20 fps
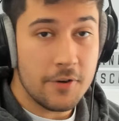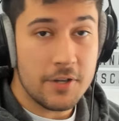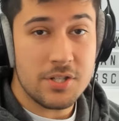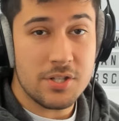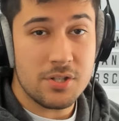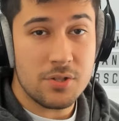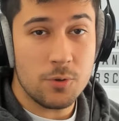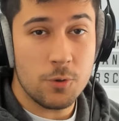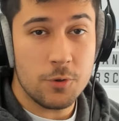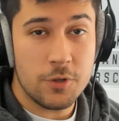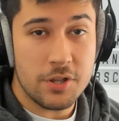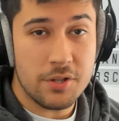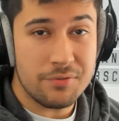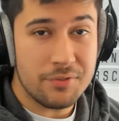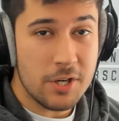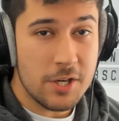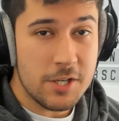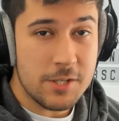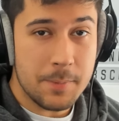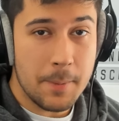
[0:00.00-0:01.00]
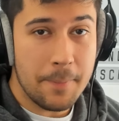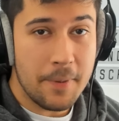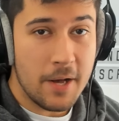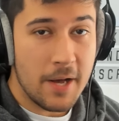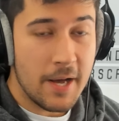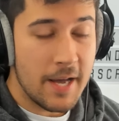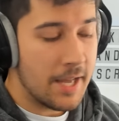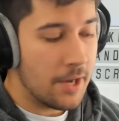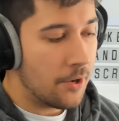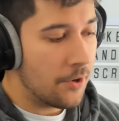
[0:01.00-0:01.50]
I just ordered the Raspberry
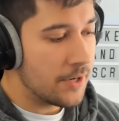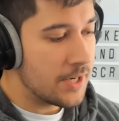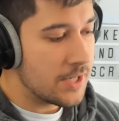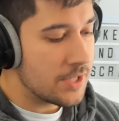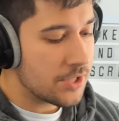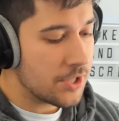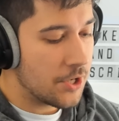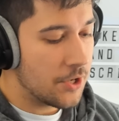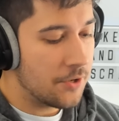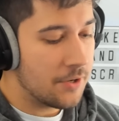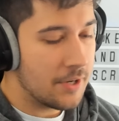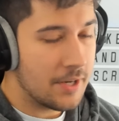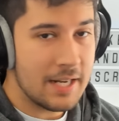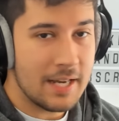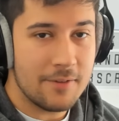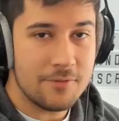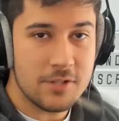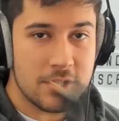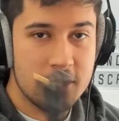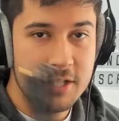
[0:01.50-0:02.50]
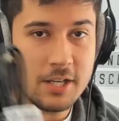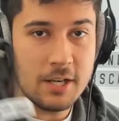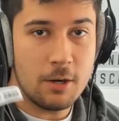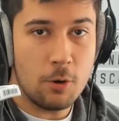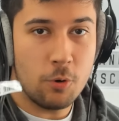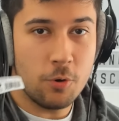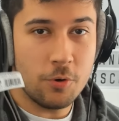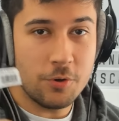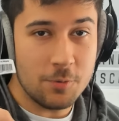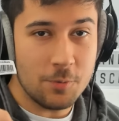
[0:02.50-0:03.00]
Pi on its own, I'd have to
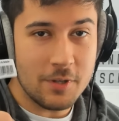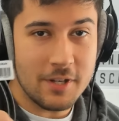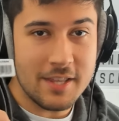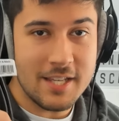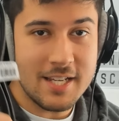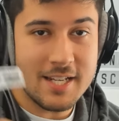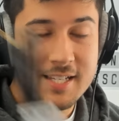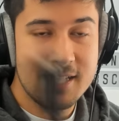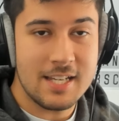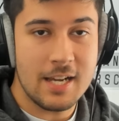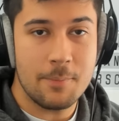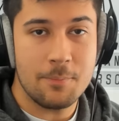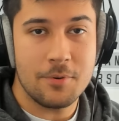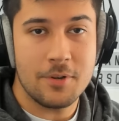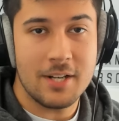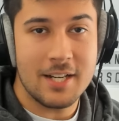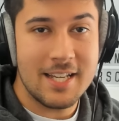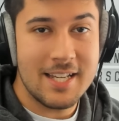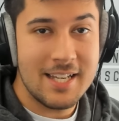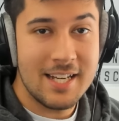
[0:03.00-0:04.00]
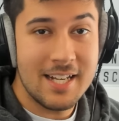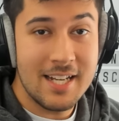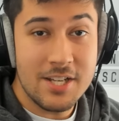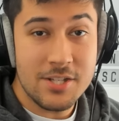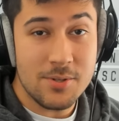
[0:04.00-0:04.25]
order one of these separately.